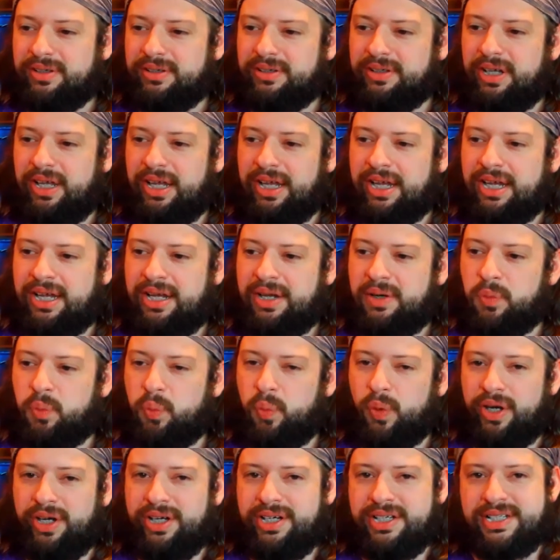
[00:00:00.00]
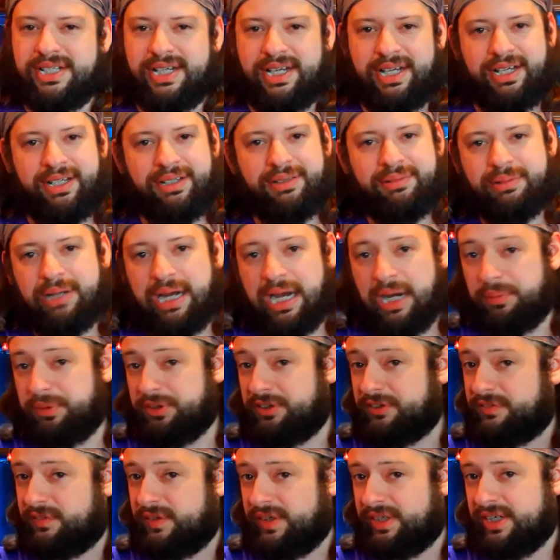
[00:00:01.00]
And one day, I was
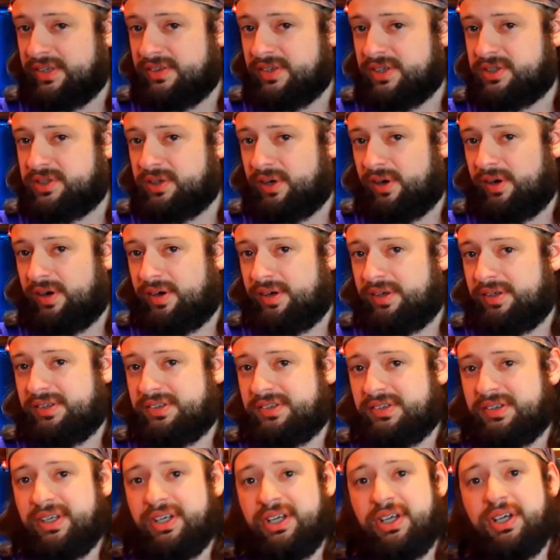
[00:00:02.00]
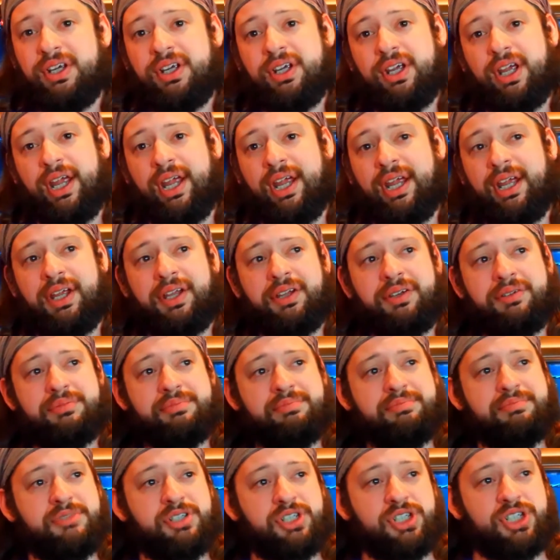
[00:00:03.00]
feeding the dogs, and
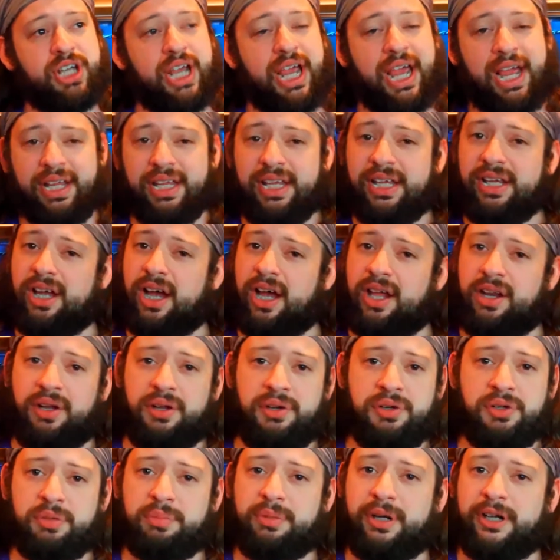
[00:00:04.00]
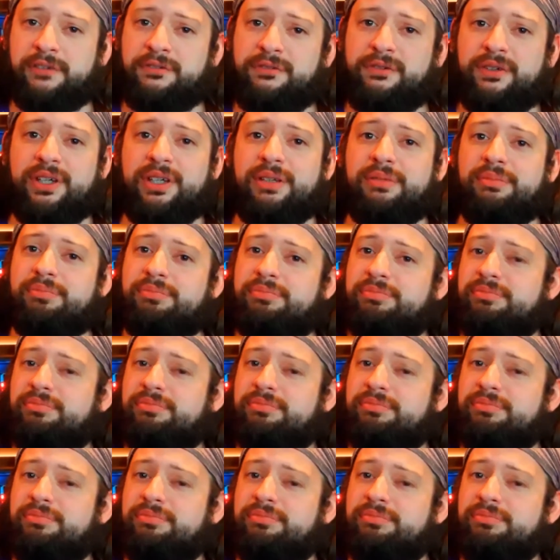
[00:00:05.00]
Shaggy got under my feet.